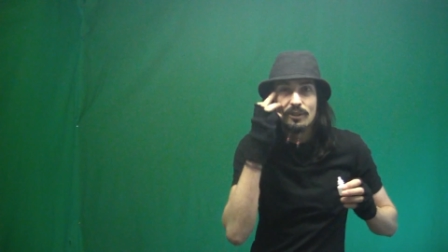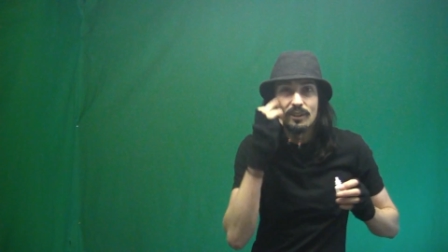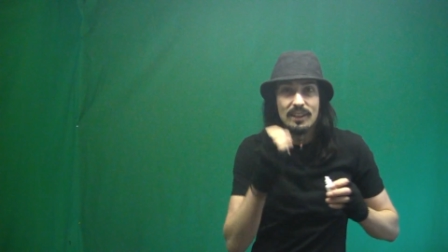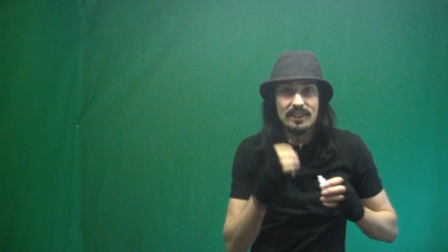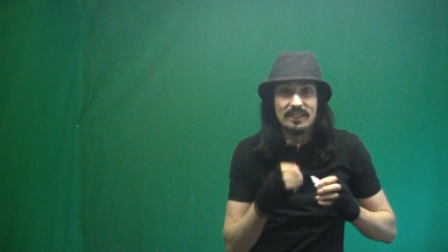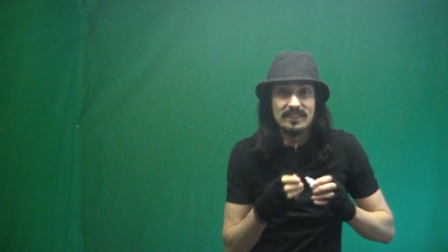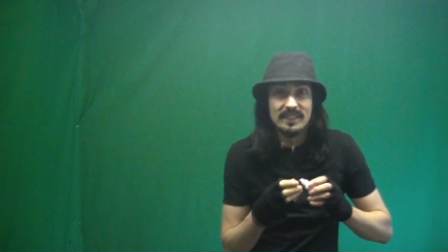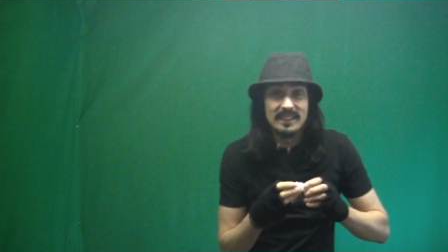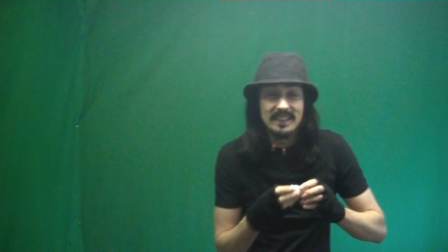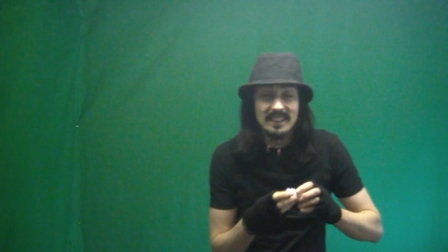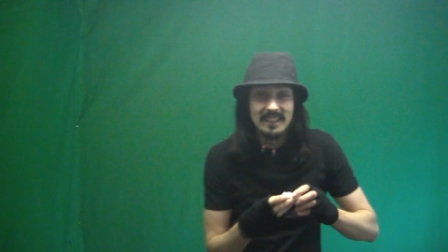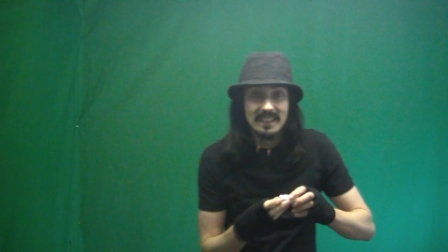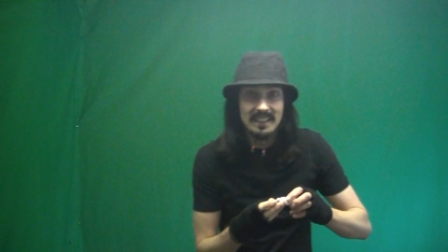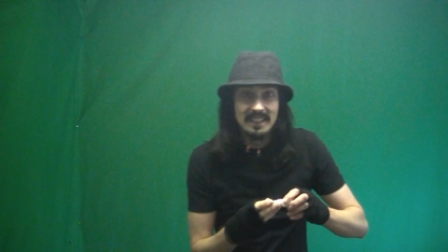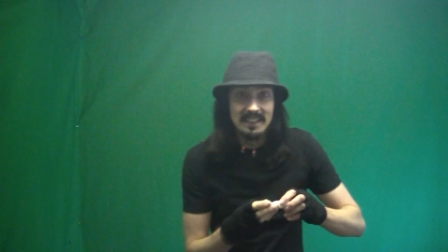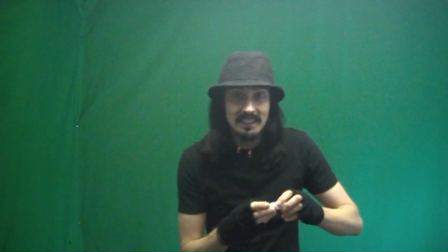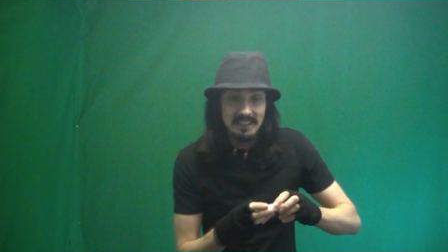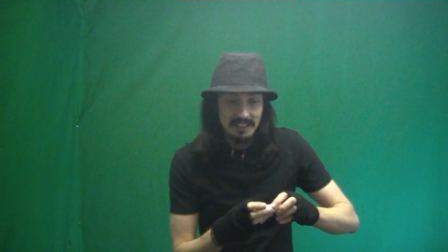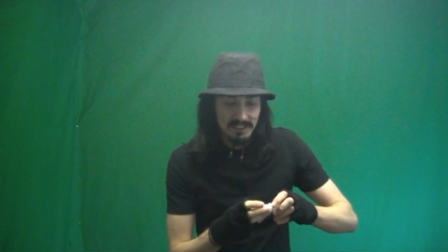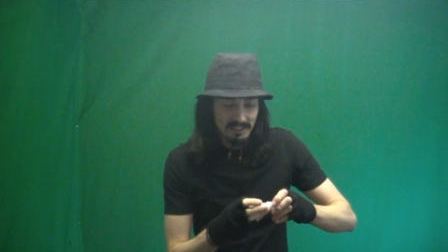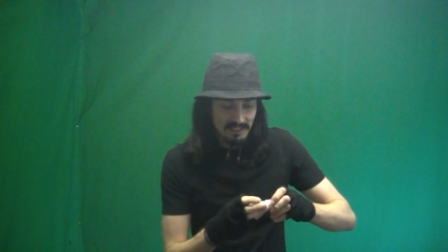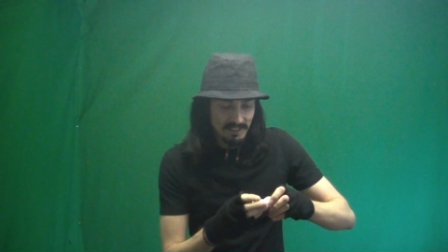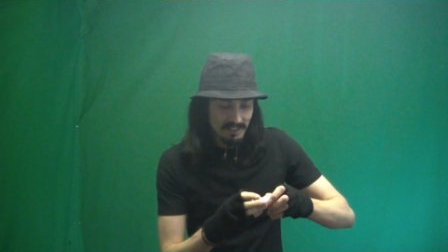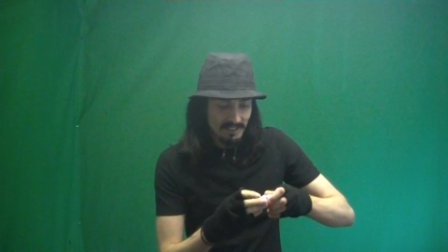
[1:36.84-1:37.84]

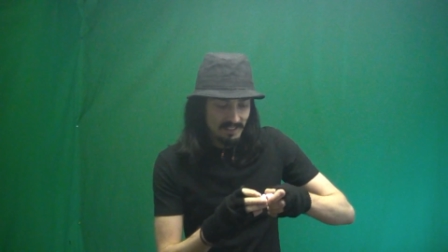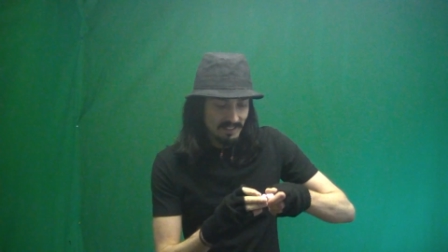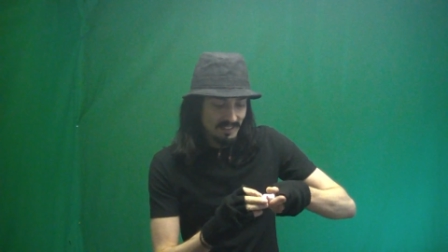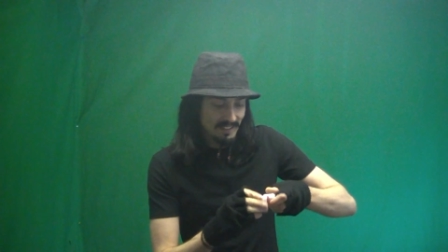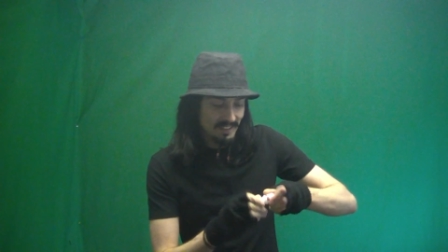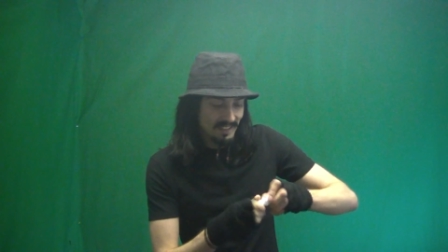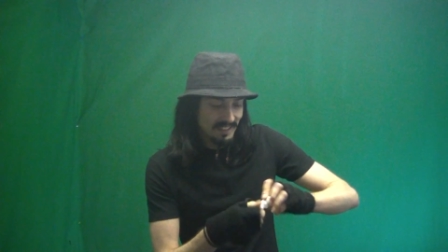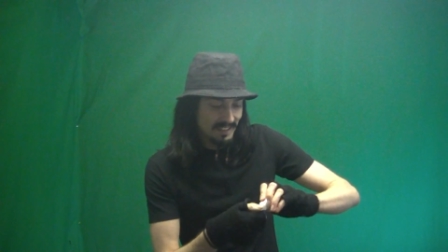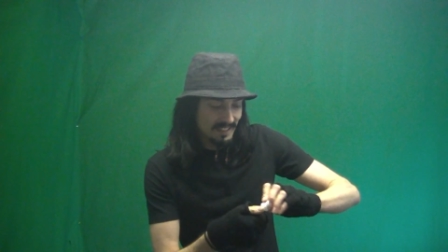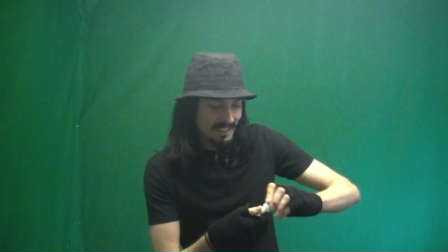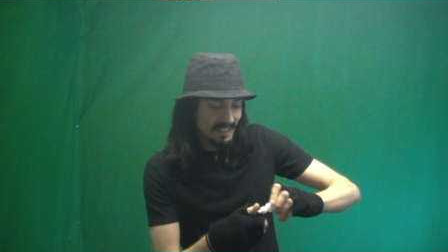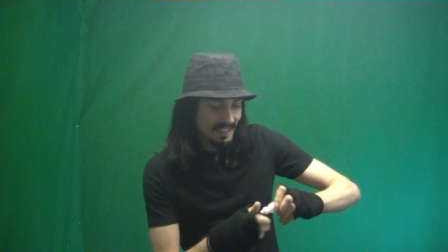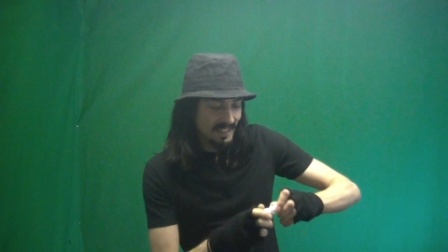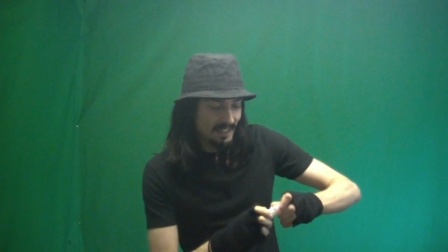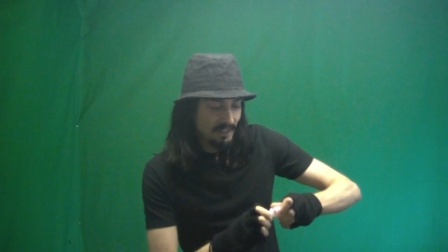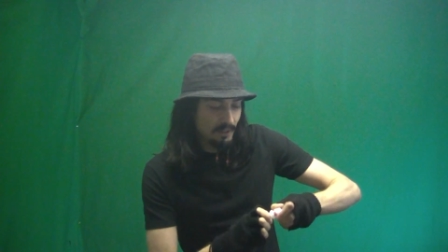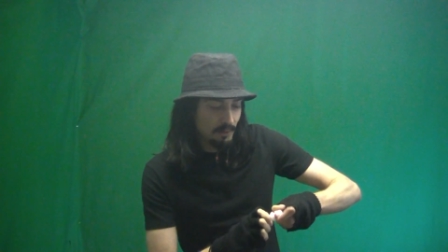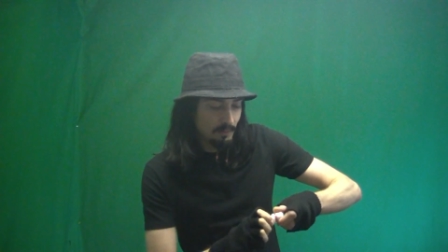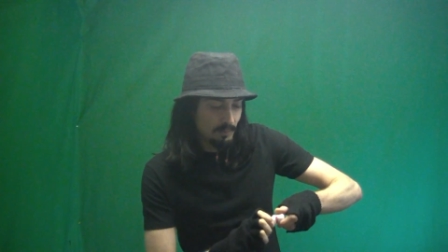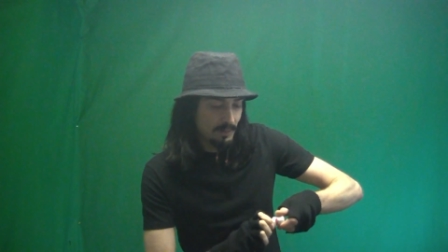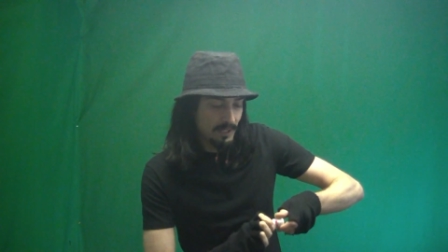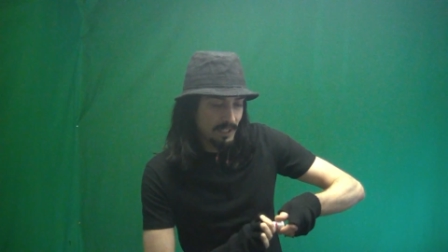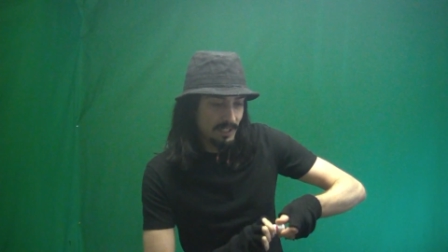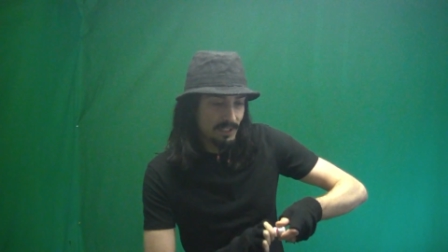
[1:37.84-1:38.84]
going see the
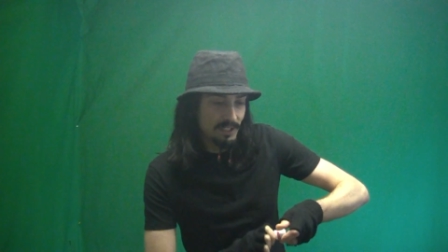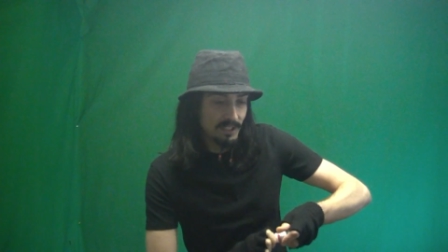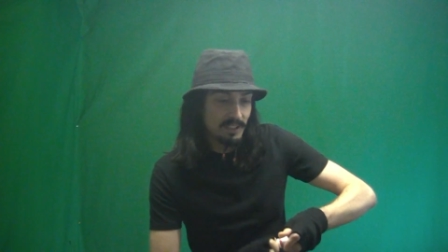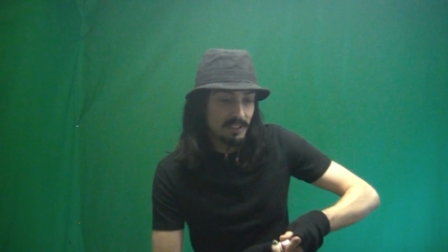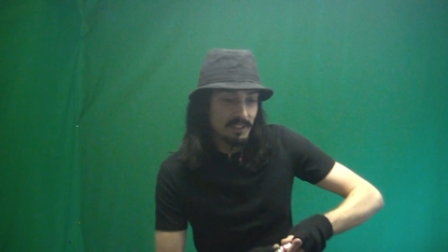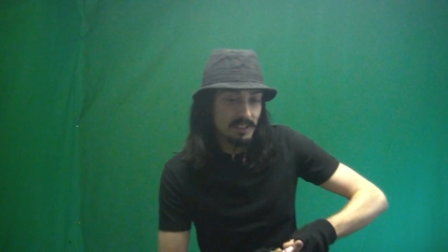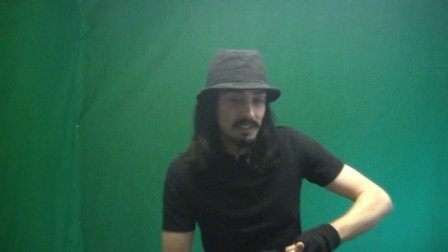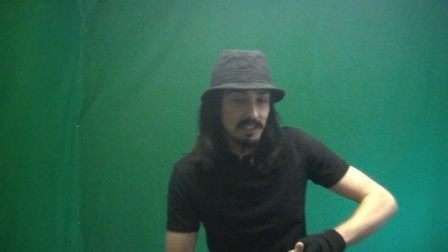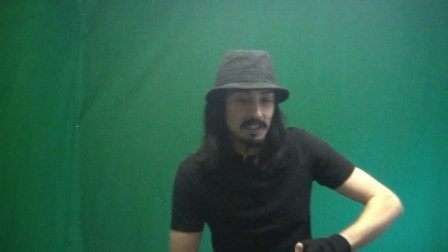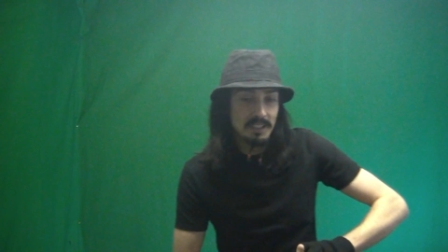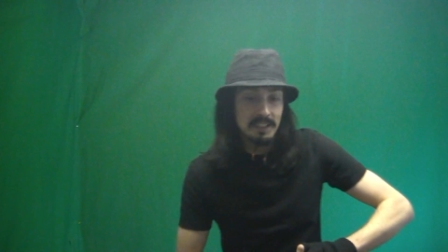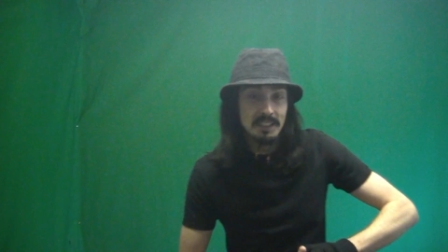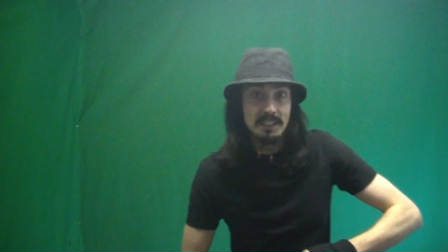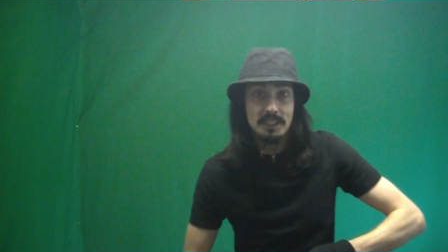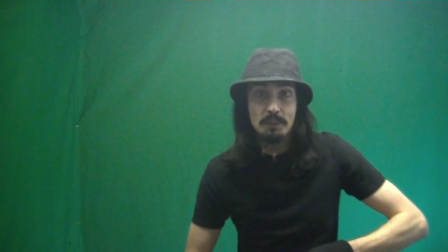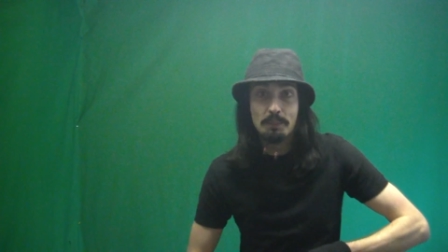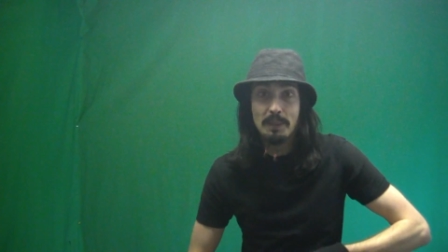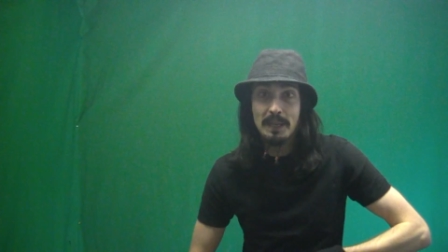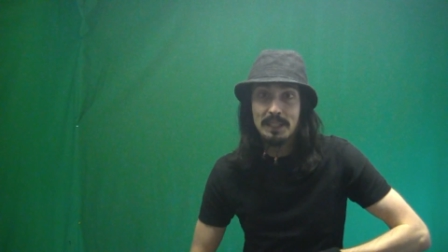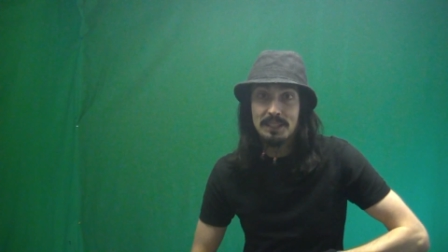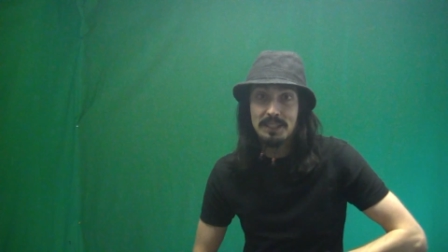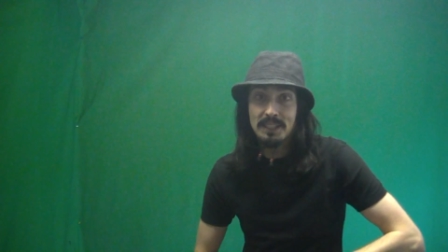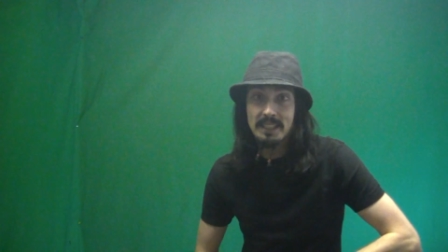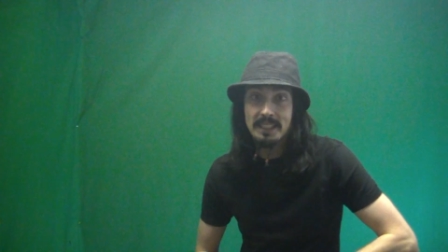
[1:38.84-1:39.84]
opticians and the
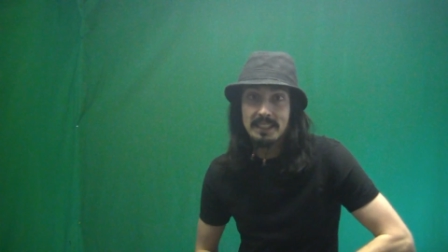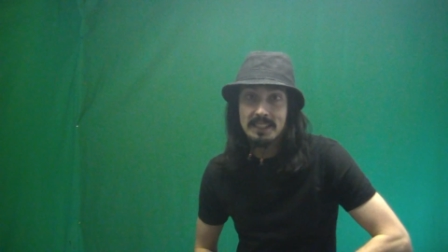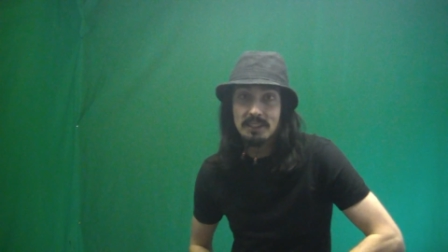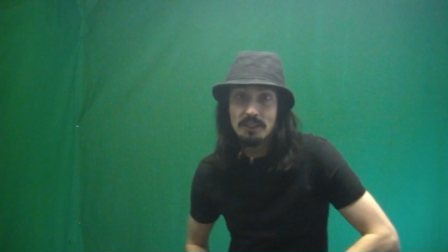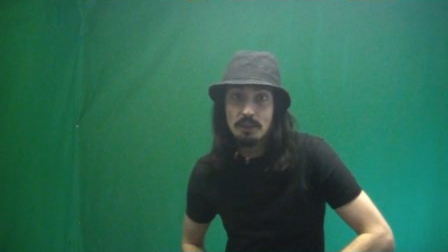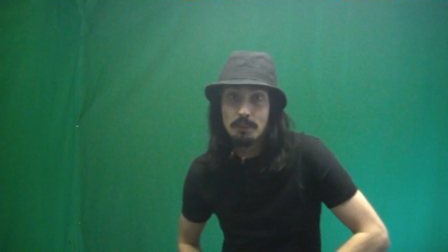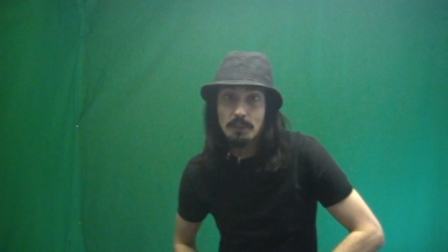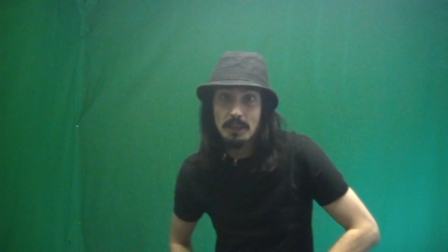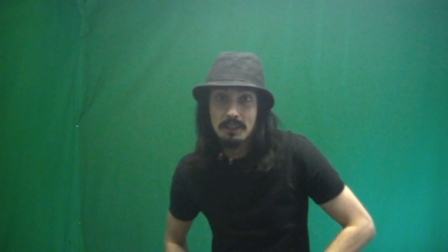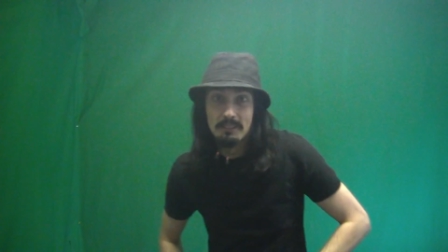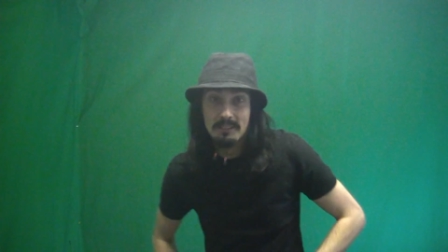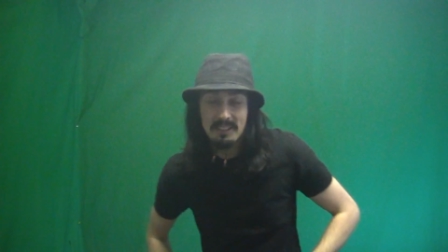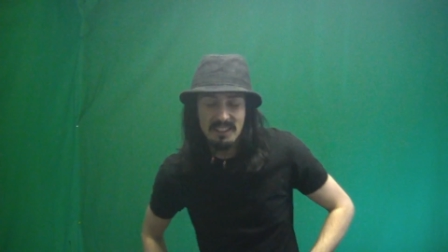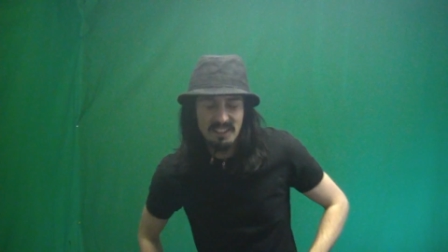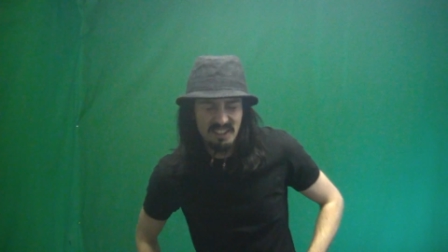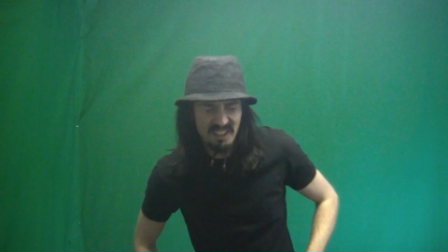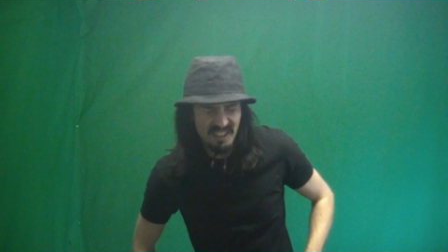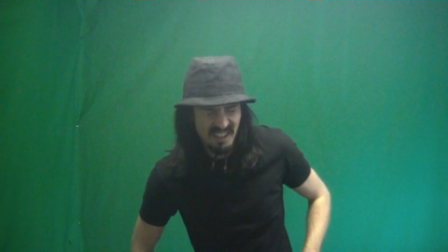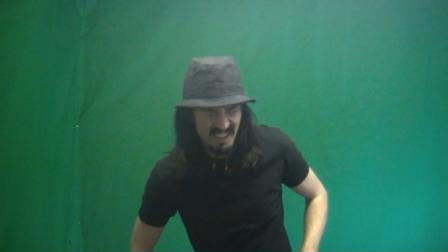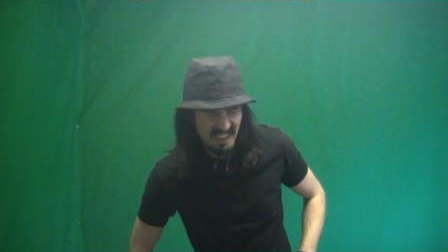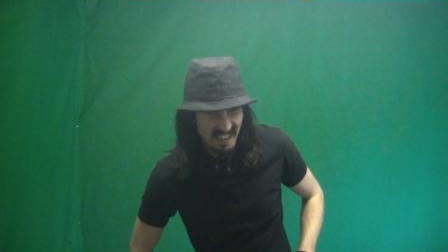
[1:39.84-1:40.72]
specialist tomorrow.